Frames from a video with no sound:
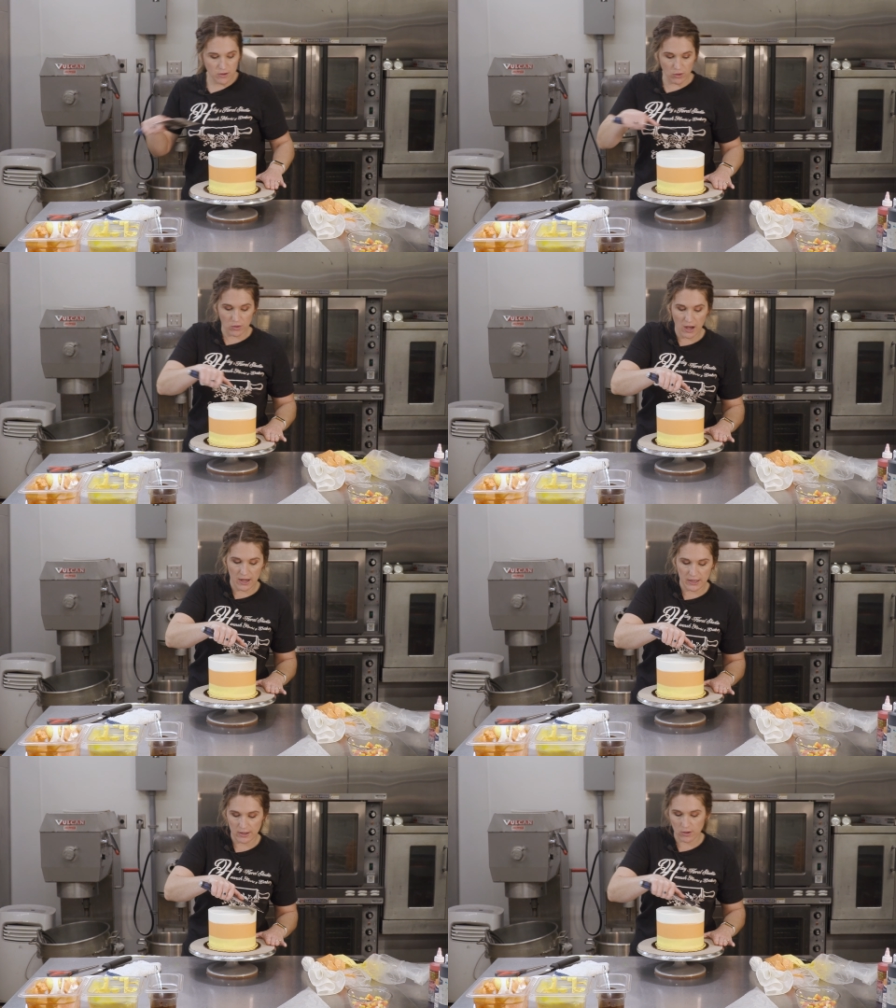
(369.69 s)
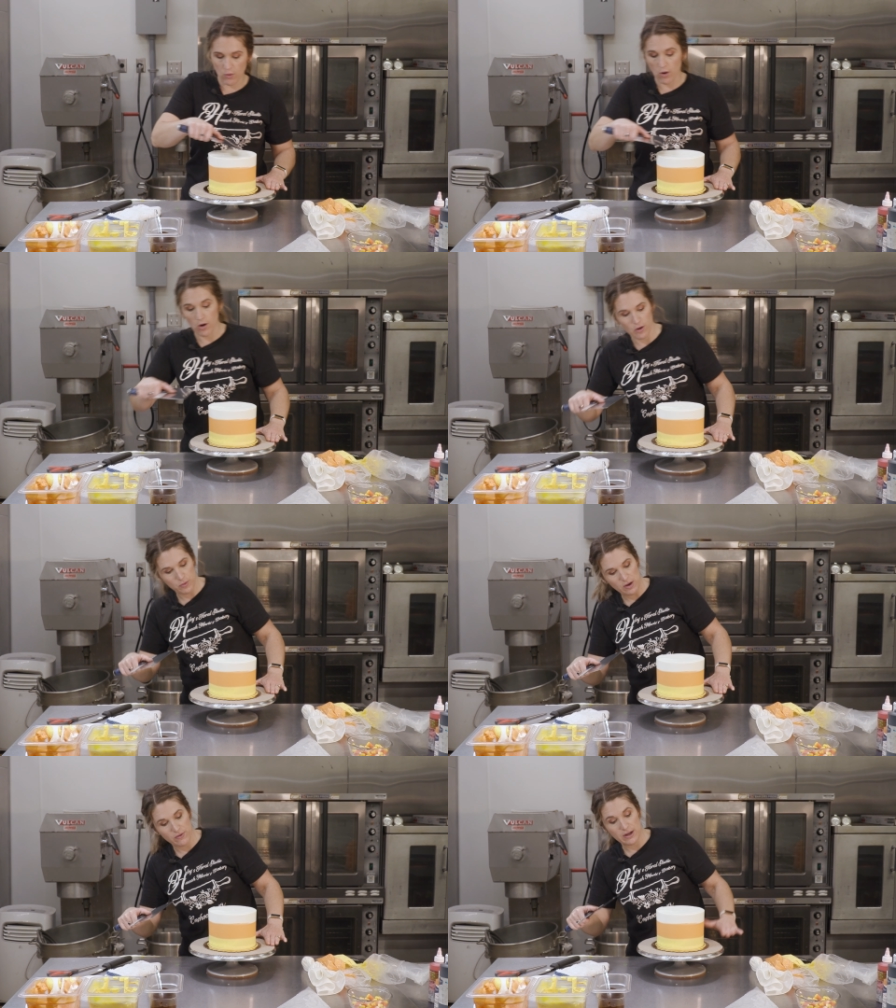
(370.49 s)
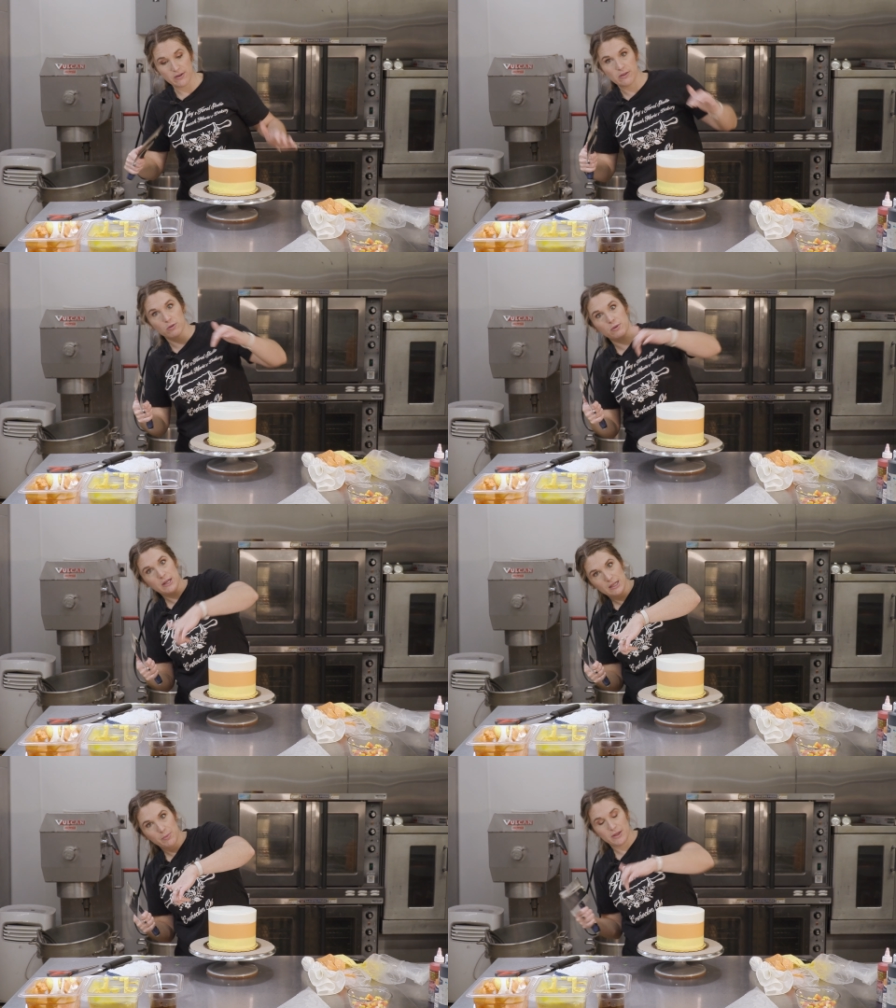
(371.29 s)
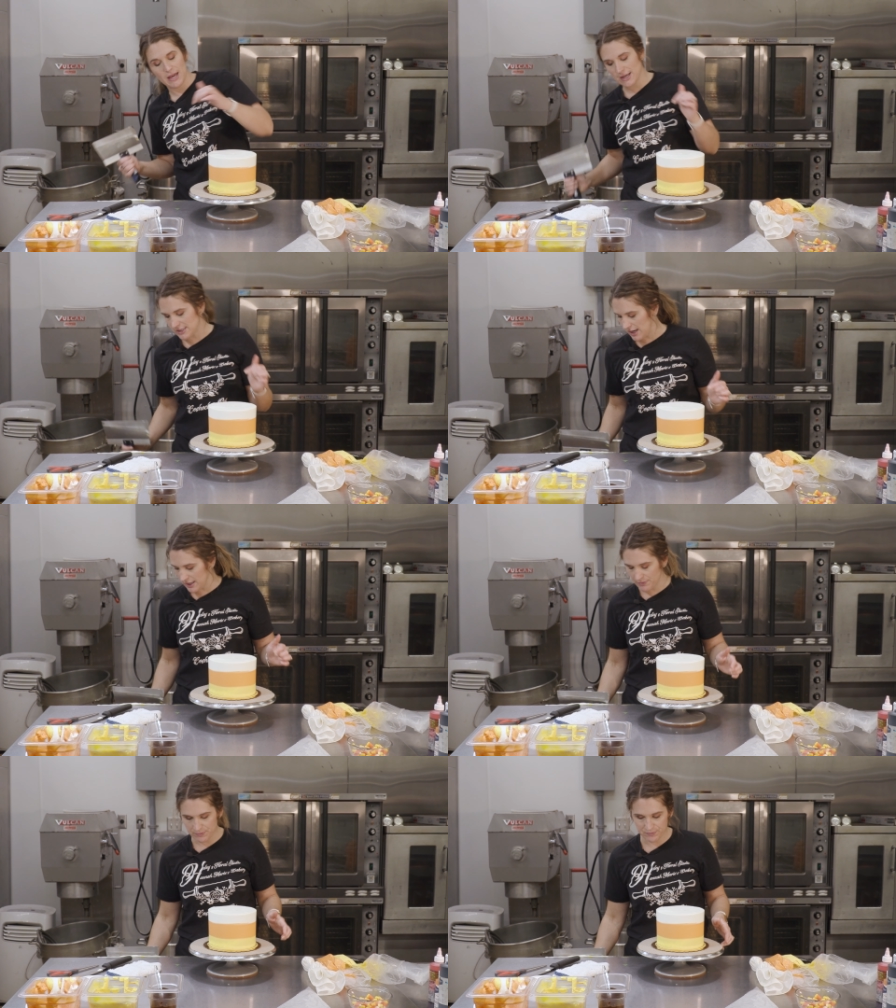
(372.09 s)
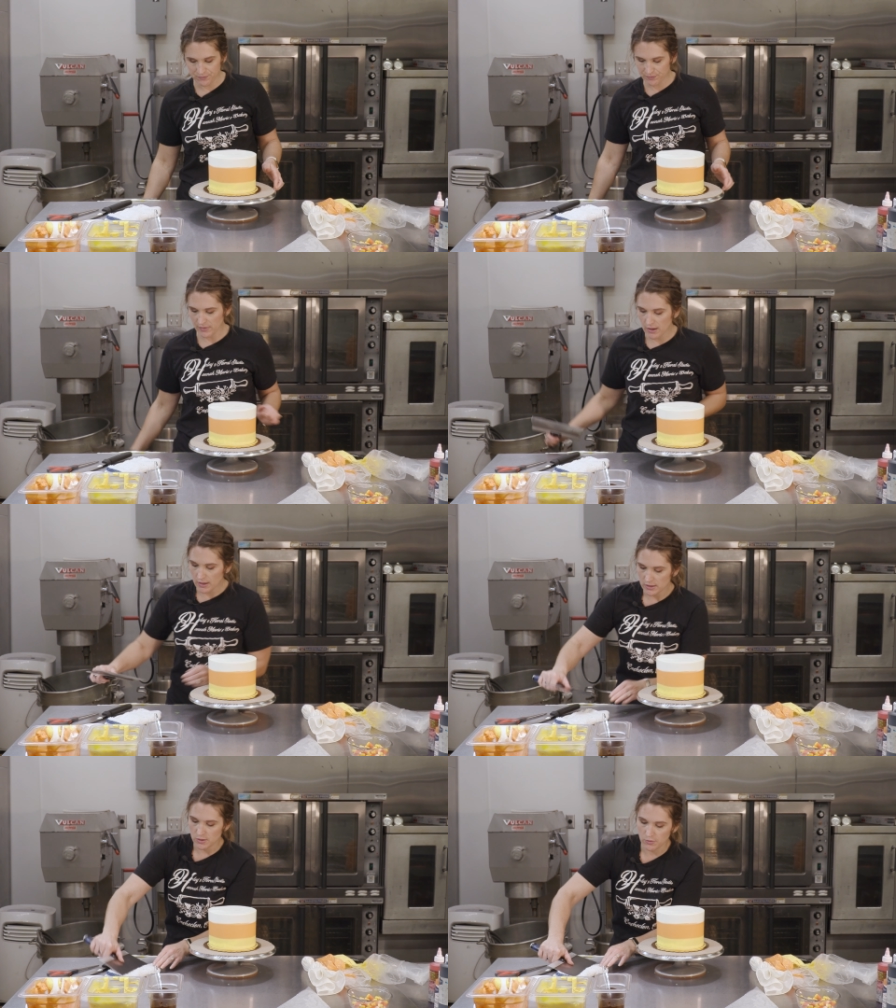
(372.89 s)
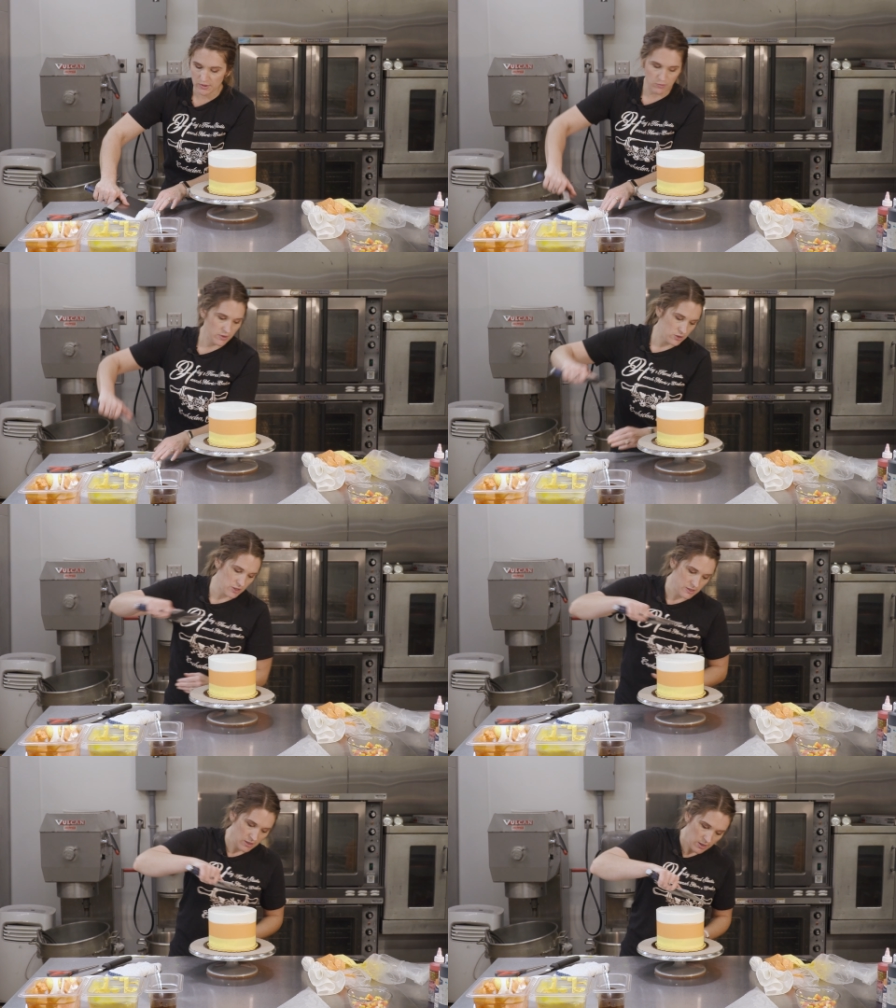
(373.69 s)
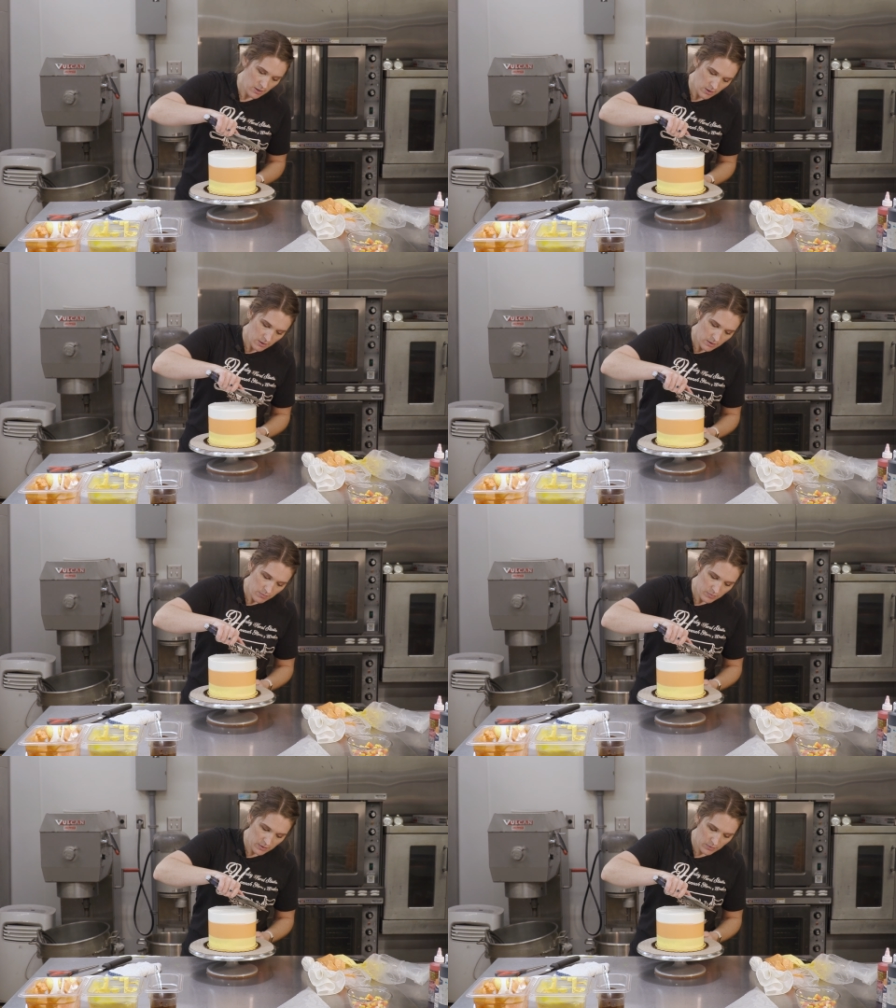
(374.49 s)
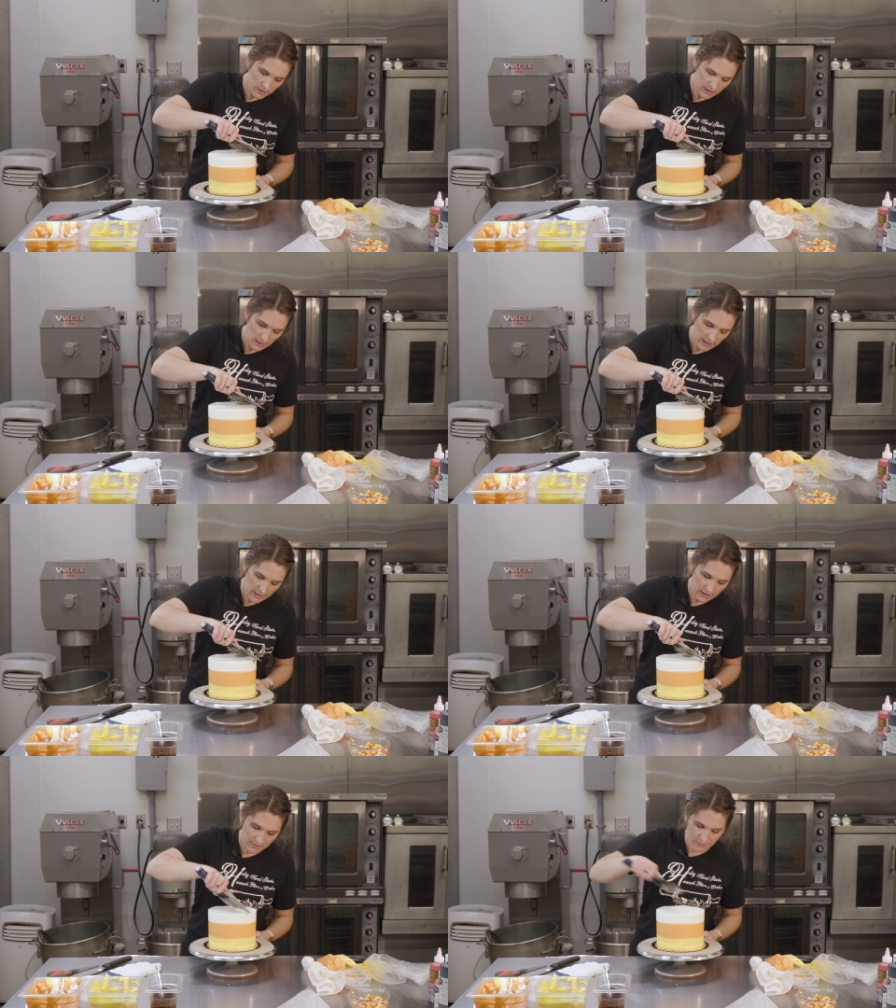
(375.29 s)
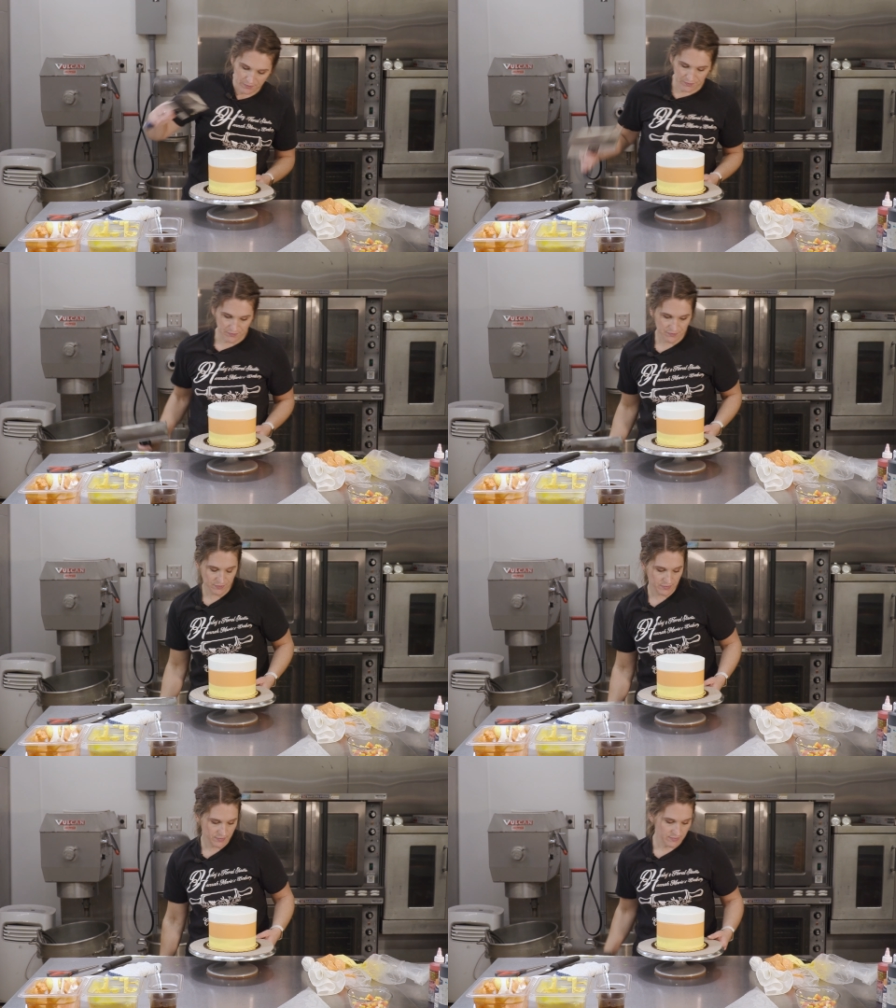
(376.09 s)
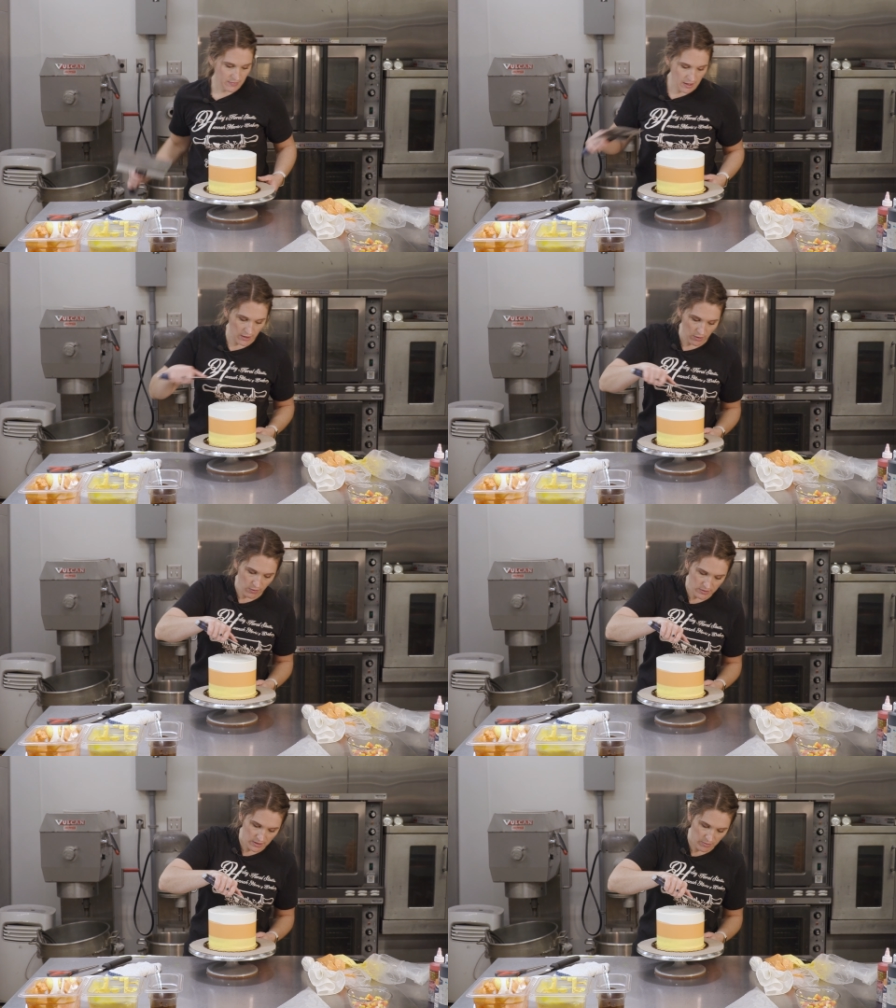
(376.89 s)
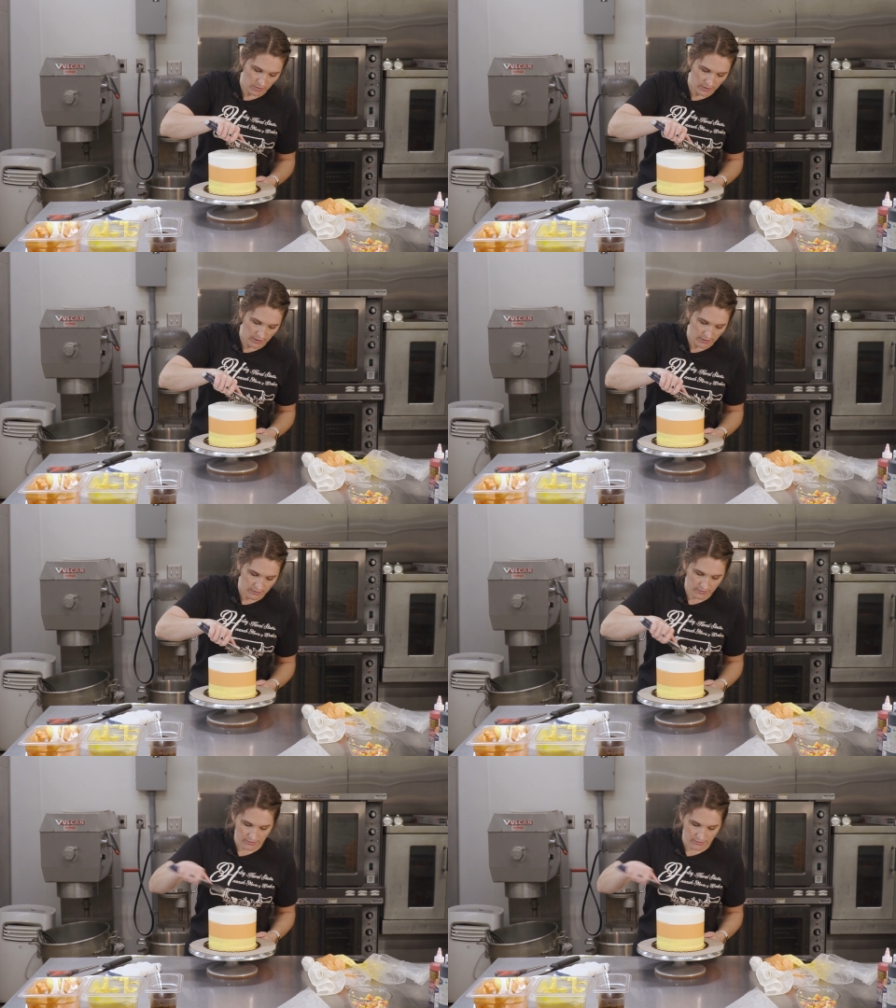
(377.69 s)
they'll kind of go all the way over here, and then they'll create a lip on that side. So we want to just be really light and go into the middle here.